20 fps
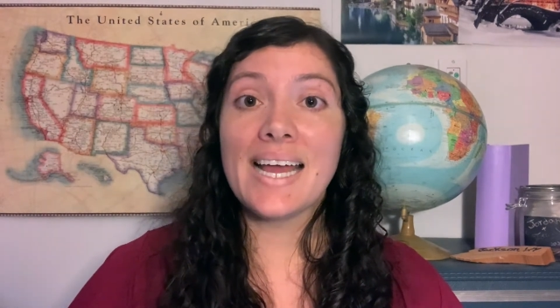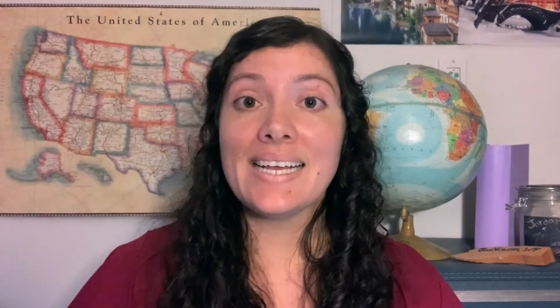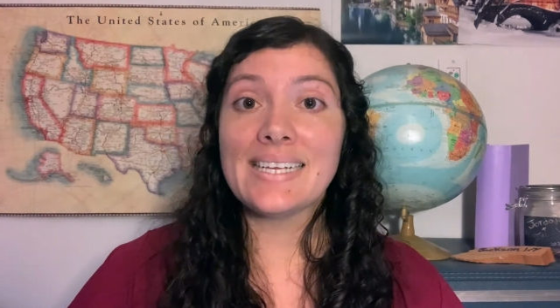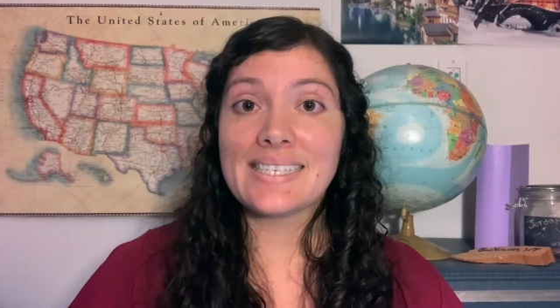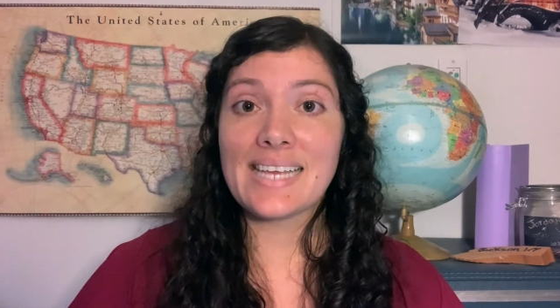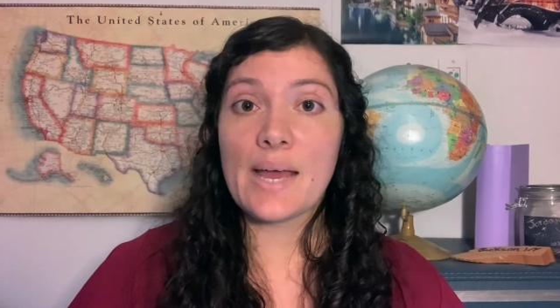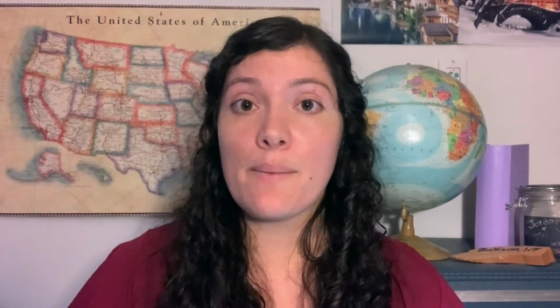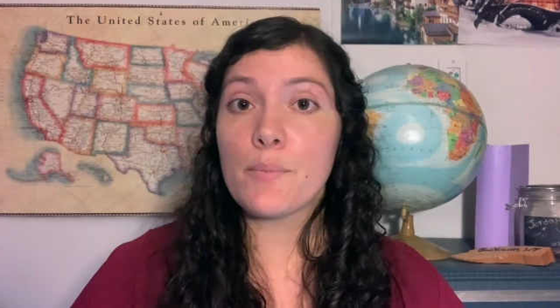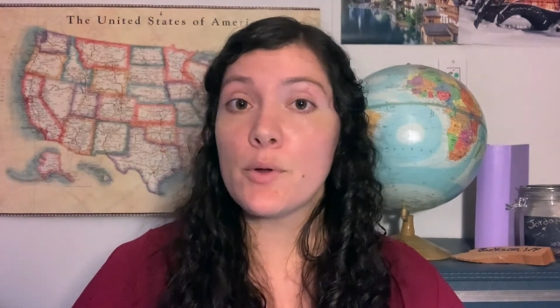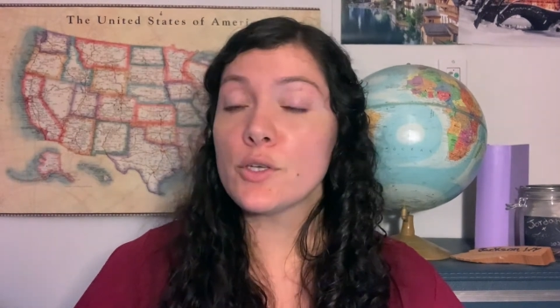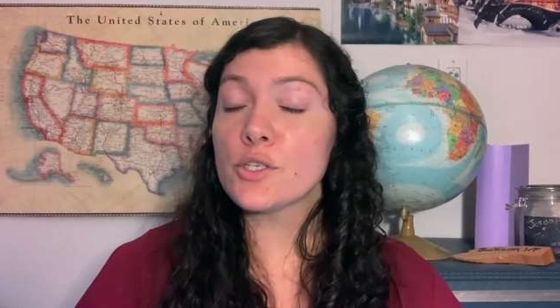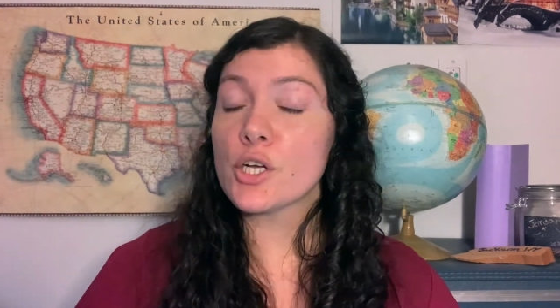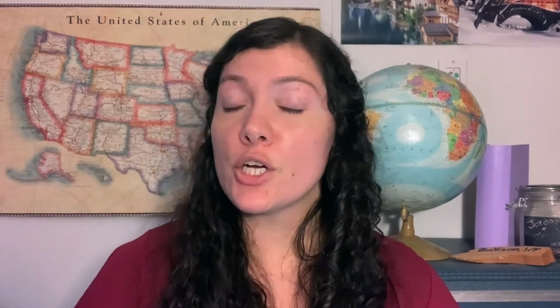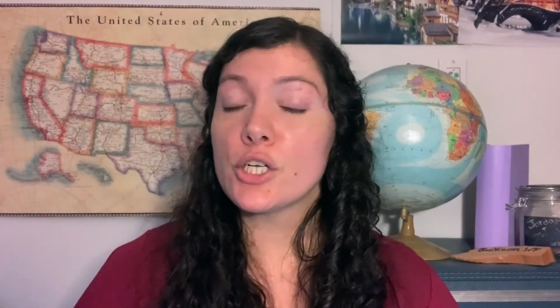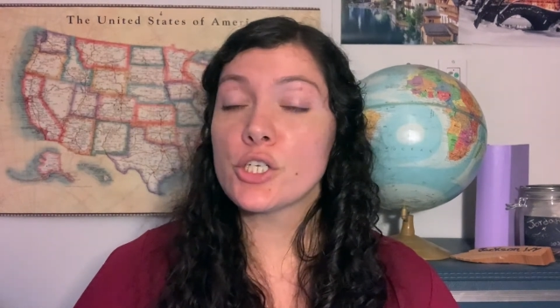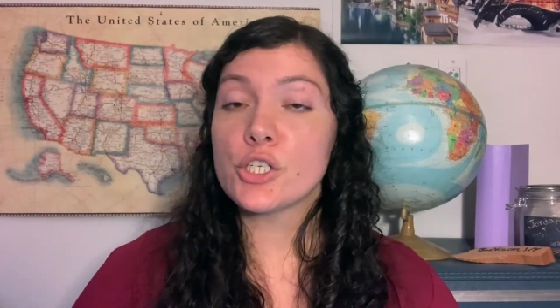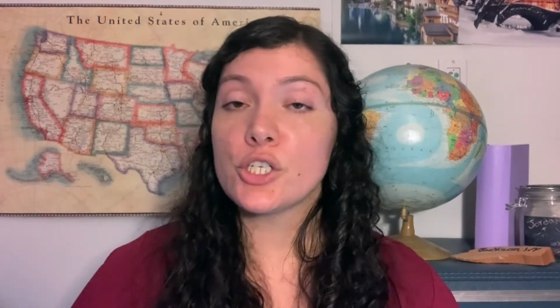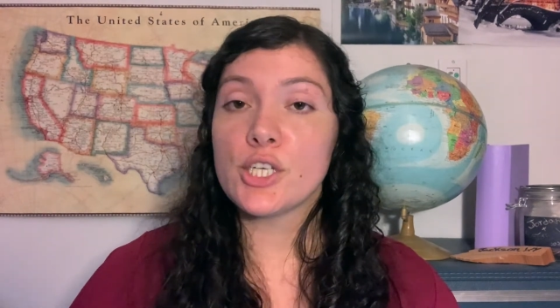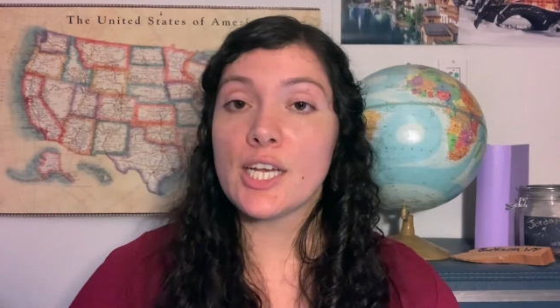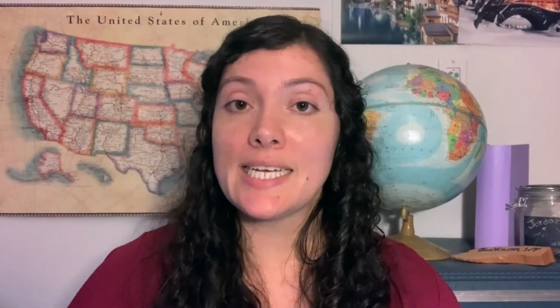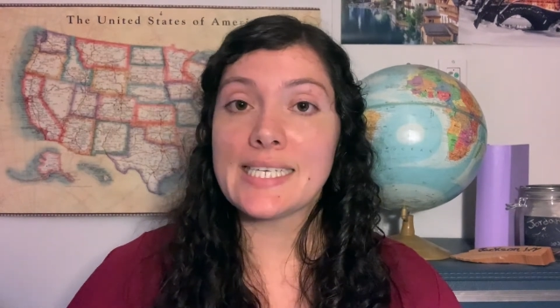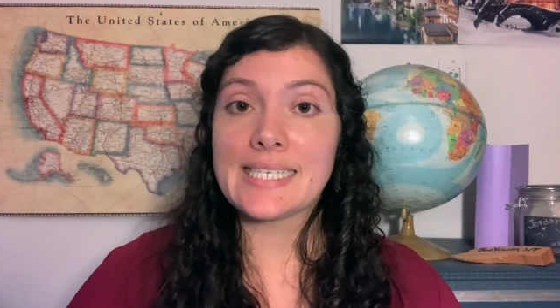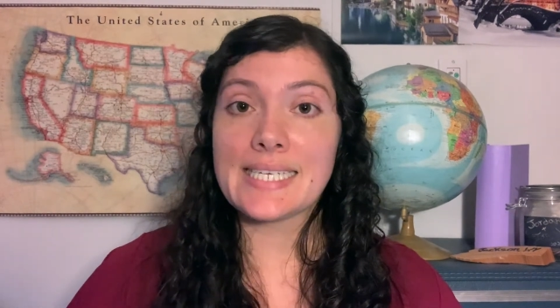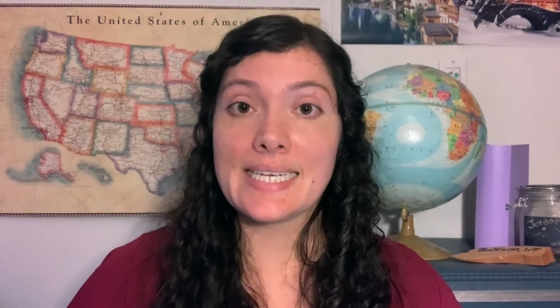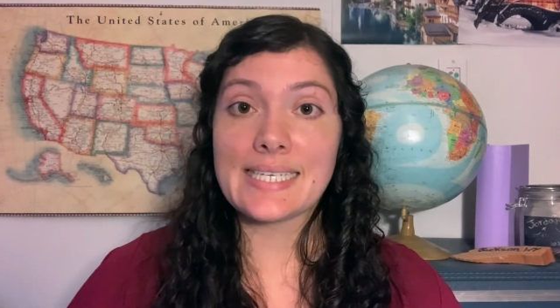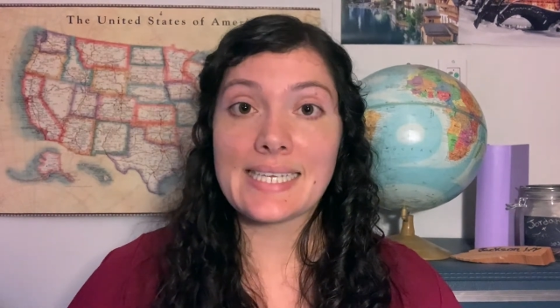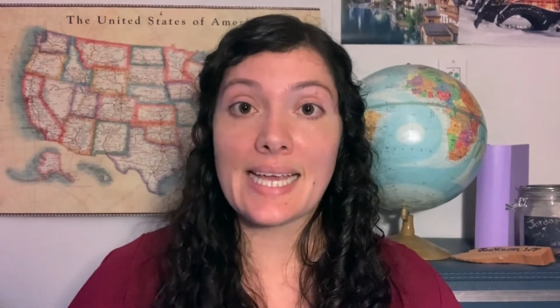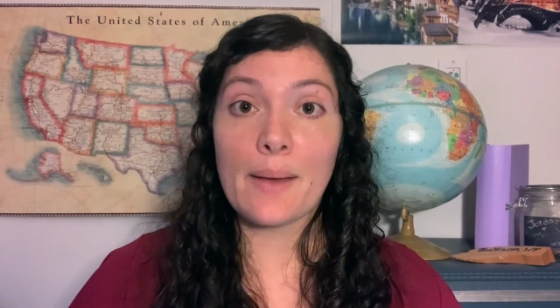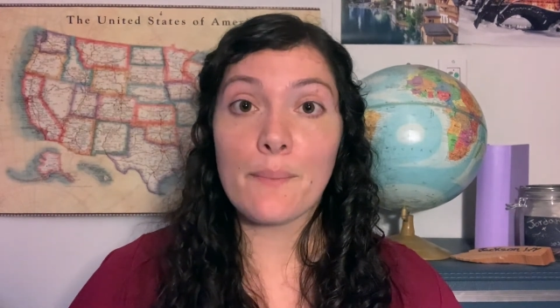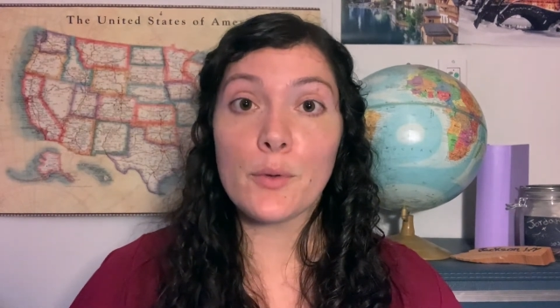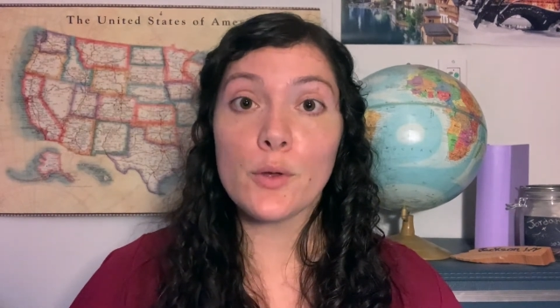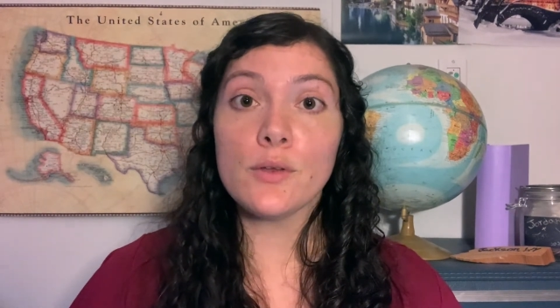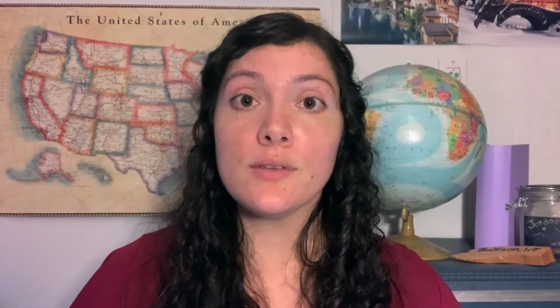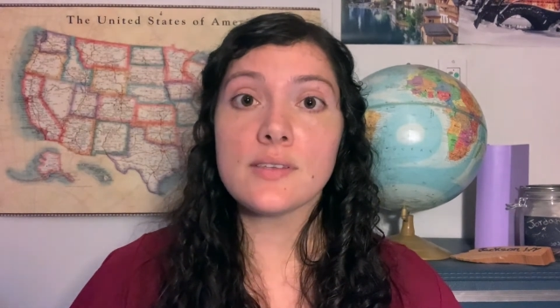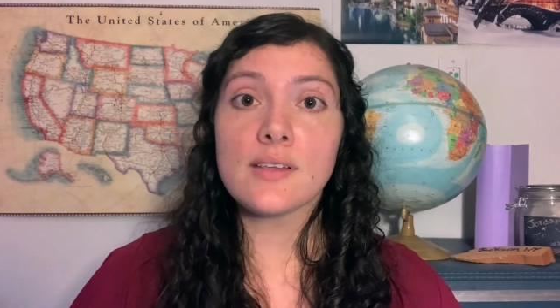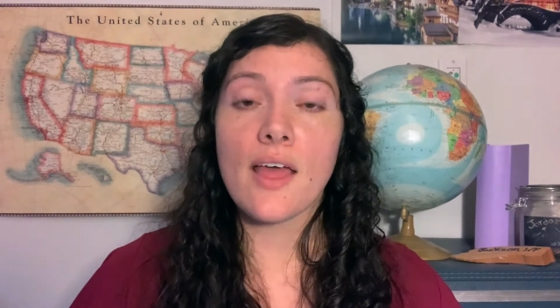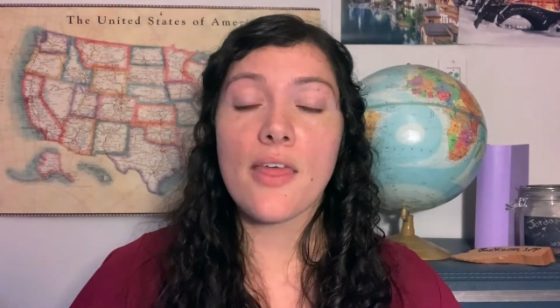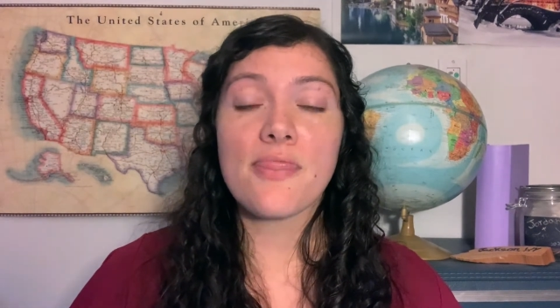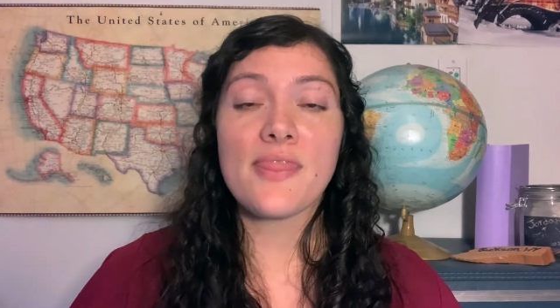examples are just examples.